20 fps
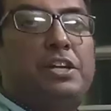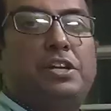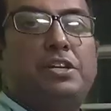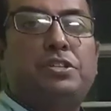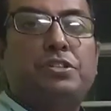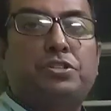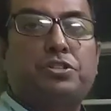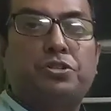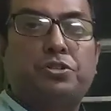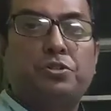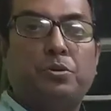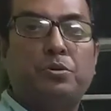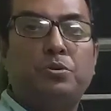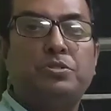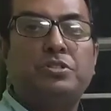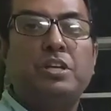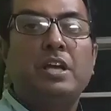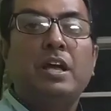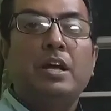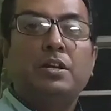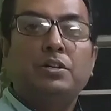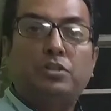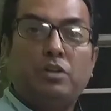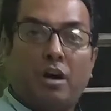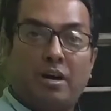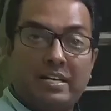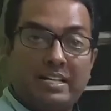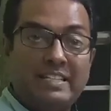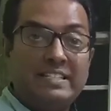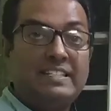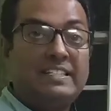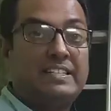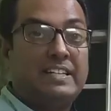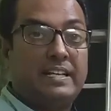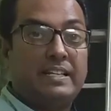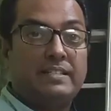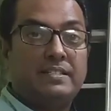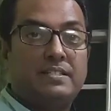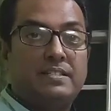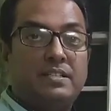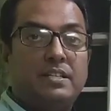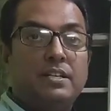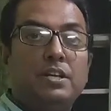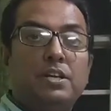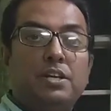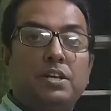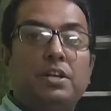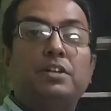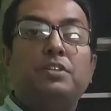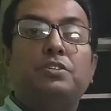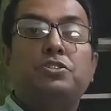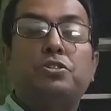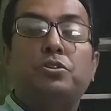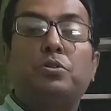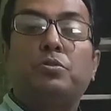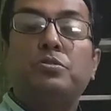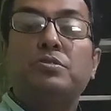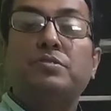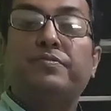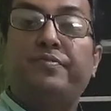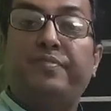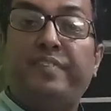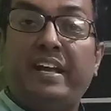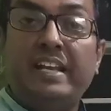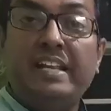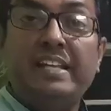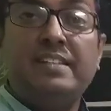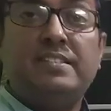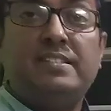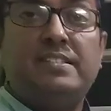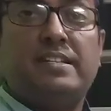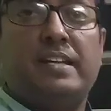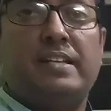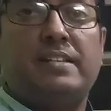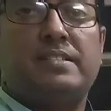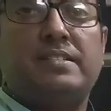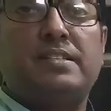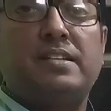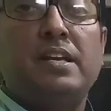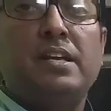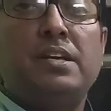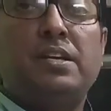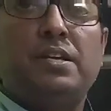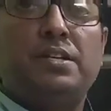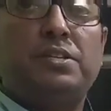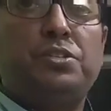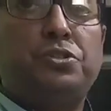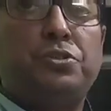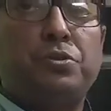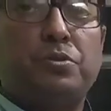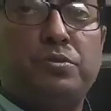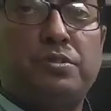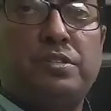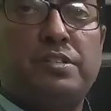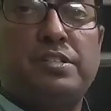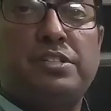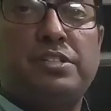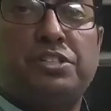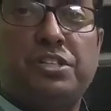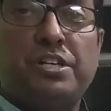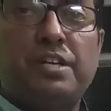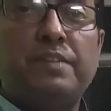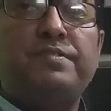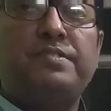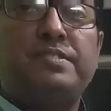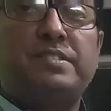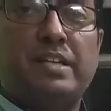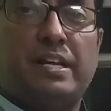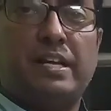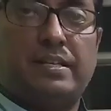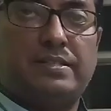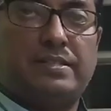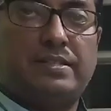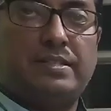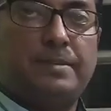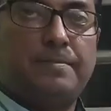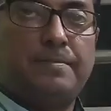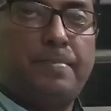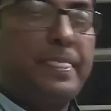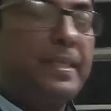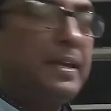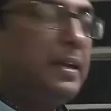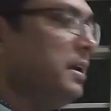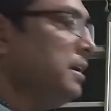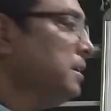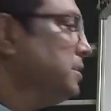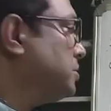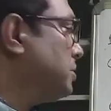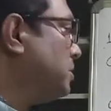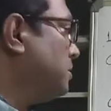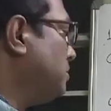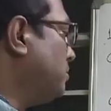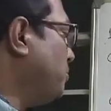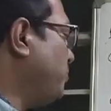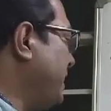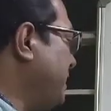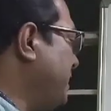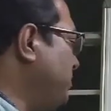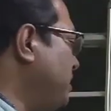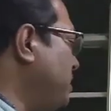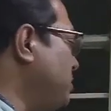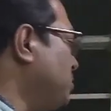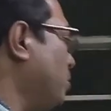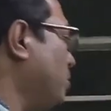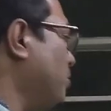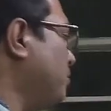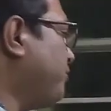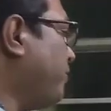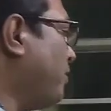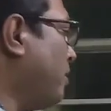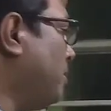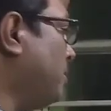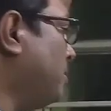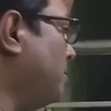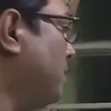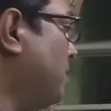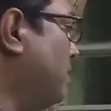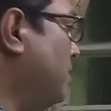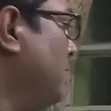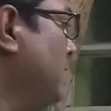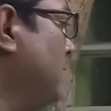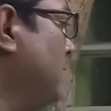it shows tolerance test, it shows Fedding's test, it shows Schiff's test. So when we go for